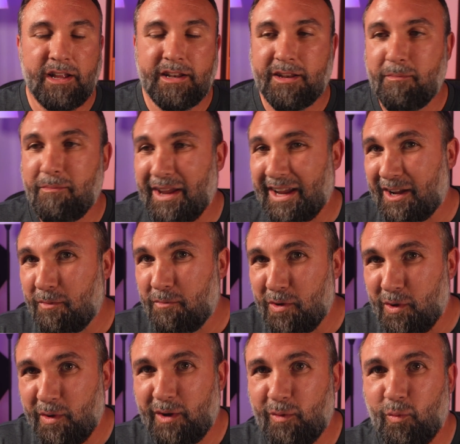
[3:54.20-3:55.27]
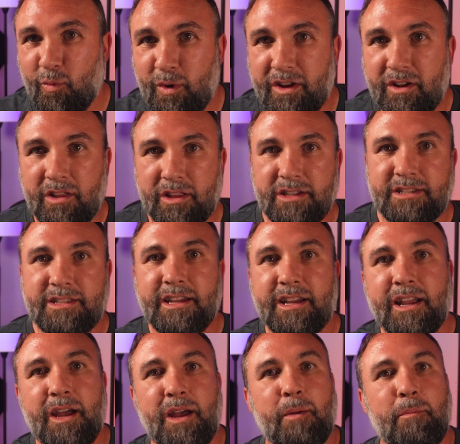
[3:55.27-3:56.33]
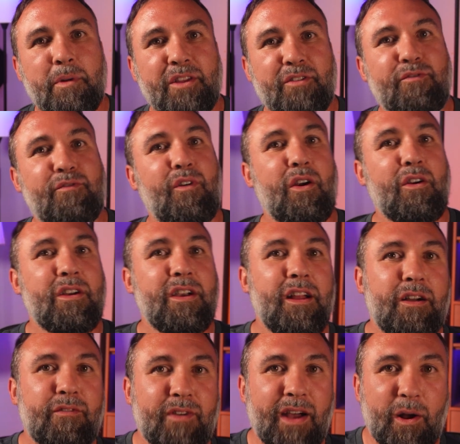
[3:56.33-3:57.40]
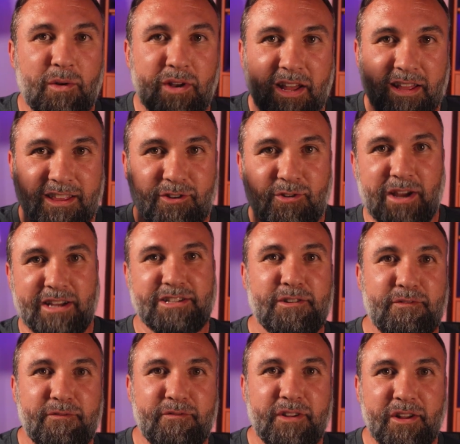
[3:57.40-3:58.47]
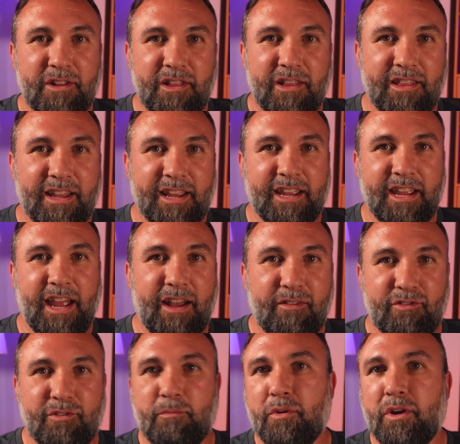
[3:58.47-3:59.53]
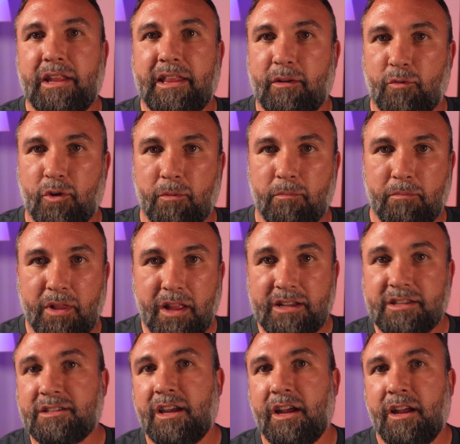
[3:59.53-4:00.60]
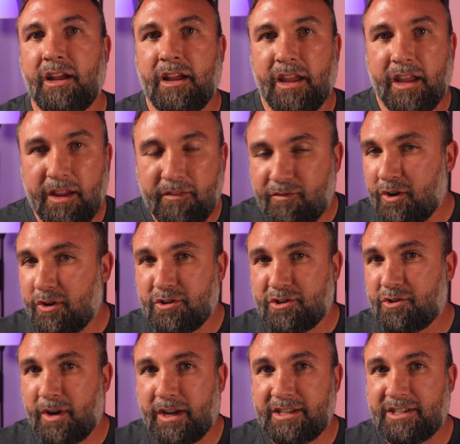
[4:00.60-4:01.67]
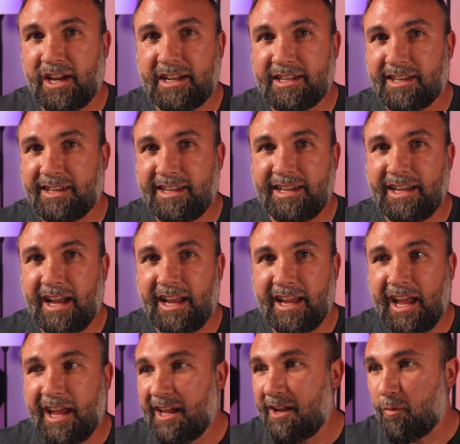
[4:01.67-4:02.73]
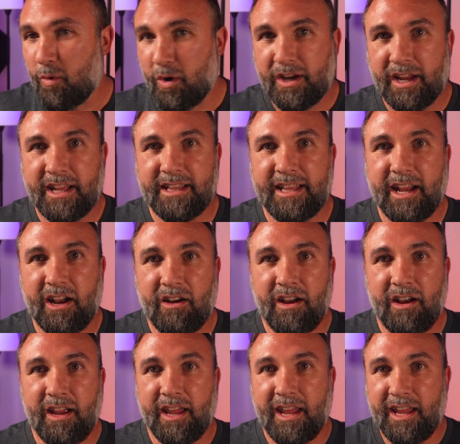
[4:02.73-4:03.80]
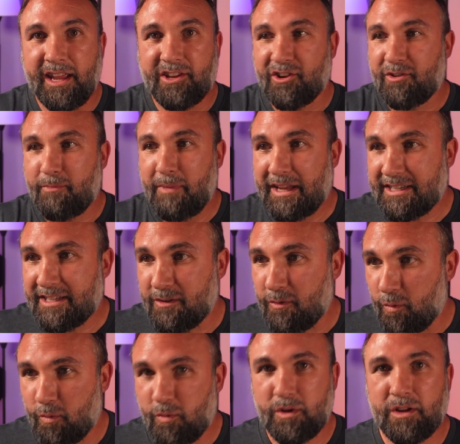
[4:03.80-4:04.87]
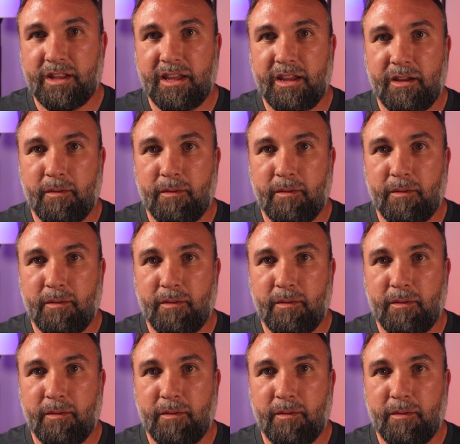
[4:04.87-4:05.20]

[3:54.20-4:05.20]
to make commuting realistic, but it's far enough out that you actually feel like you have some breathing room. Plus, if you're a straight shot to DIA and working there, it just makes it really